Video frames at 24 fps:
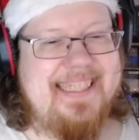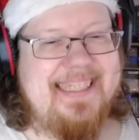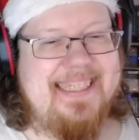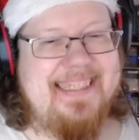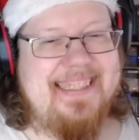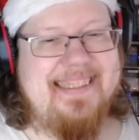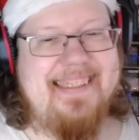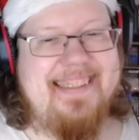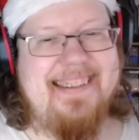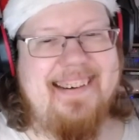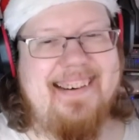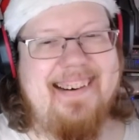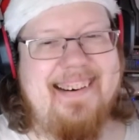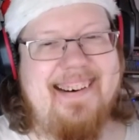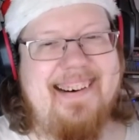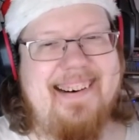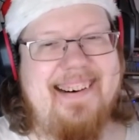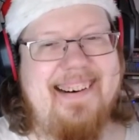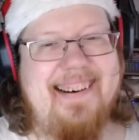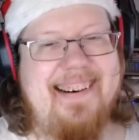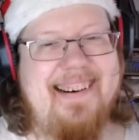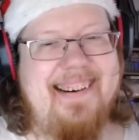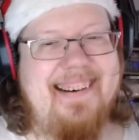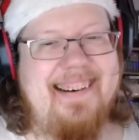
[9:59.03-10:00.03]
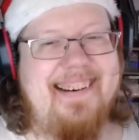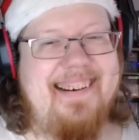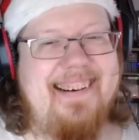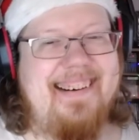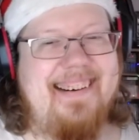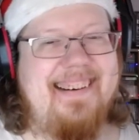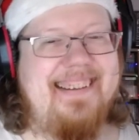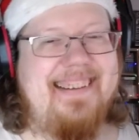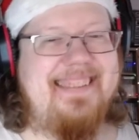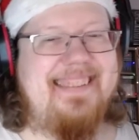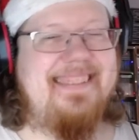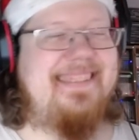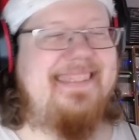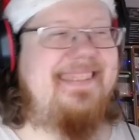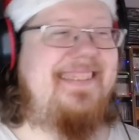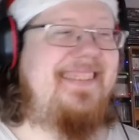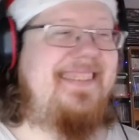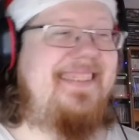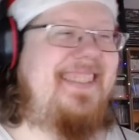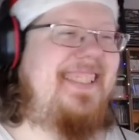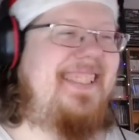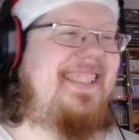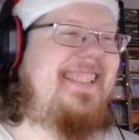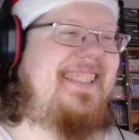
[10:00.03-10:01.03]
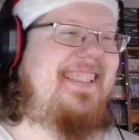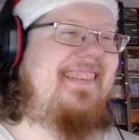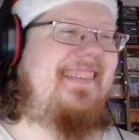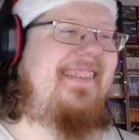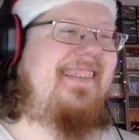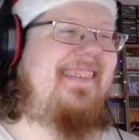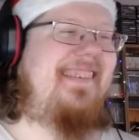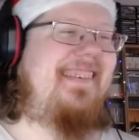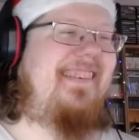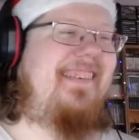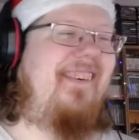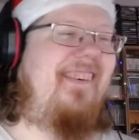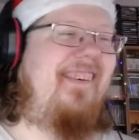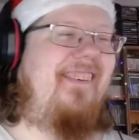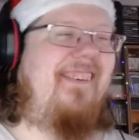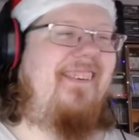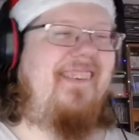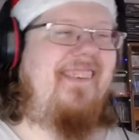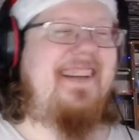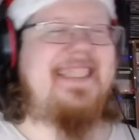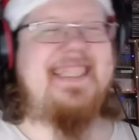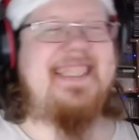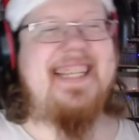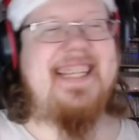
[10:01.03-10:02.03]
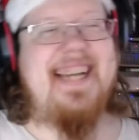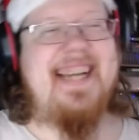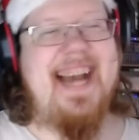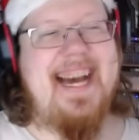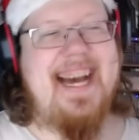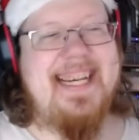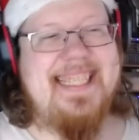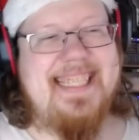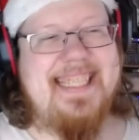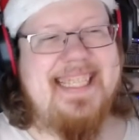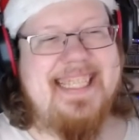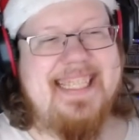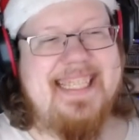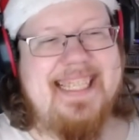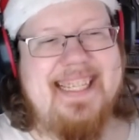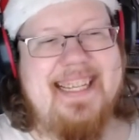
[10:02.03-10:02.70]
Oh, dude, it's so gorgeous.